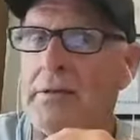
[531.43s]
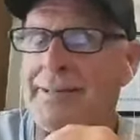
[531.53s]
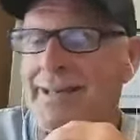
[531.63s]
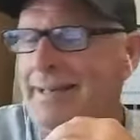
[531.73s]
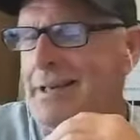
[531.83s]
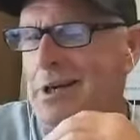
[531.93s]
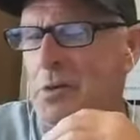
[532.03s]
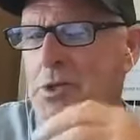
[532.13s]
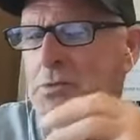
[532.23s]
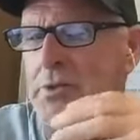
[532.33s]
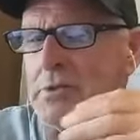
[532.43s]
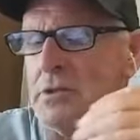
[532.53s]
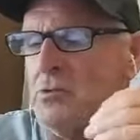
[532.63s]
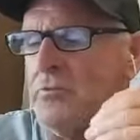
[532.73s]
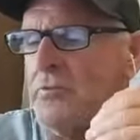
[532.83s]
here, which was
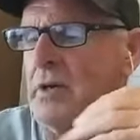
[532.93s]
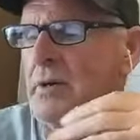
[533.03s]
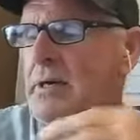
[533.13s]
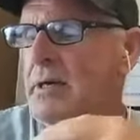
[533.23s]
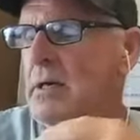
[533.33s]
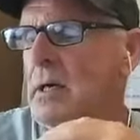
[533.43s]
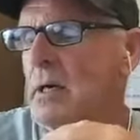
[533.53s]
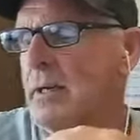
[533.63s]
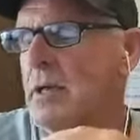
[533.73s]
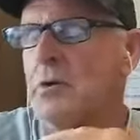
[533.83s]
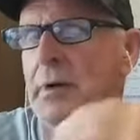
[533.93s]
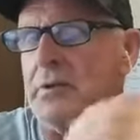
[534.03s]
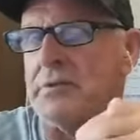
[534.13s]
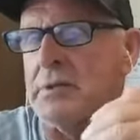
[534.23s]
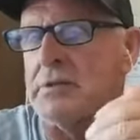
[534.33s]
very
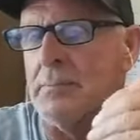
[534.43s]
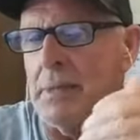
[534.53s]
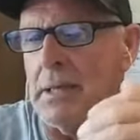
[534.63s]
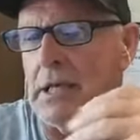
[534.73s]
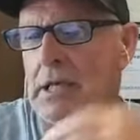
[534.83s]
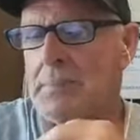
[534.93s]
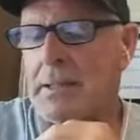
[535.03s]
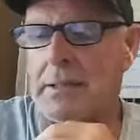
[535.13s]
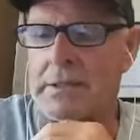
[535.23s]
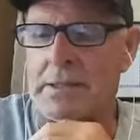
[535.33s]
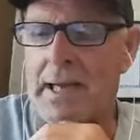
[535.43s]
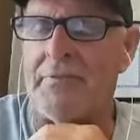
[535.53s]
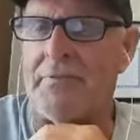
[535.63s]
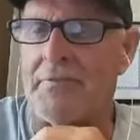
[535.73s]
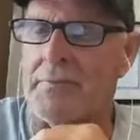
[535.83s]
interesting to me, because I
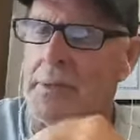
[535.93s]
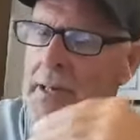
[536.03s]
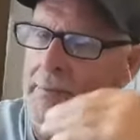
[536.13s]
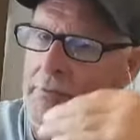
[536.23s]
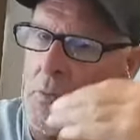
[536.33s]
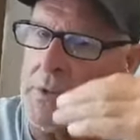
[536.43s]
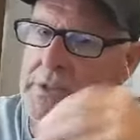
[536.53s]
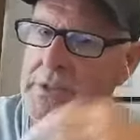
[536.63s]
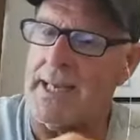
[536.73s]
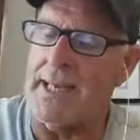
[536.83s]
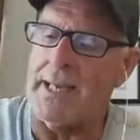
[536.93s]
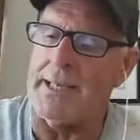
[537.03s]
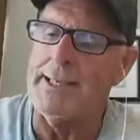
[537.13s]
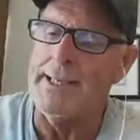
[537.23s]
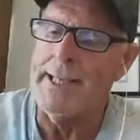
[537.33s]
have always
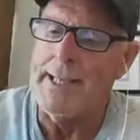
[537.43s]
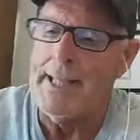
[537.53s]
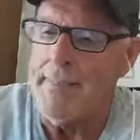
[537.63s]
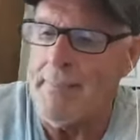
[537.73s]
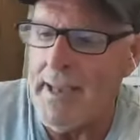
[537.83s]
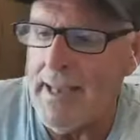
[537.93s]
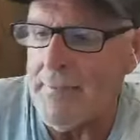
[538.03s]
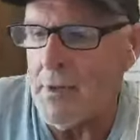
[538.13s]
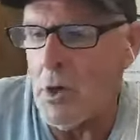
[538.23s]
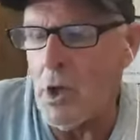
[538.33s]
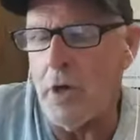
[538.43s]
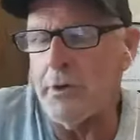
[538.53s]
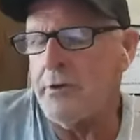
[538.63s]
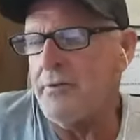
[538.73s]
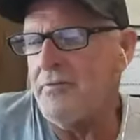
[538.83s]
said that the
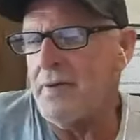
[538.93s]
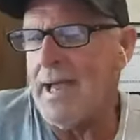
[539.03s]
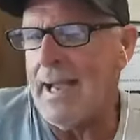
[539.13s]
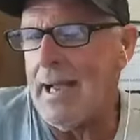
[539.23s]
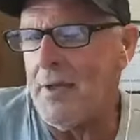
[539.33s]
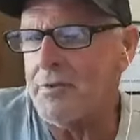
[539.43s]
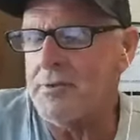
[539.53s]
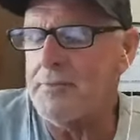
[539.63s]
longer you fast,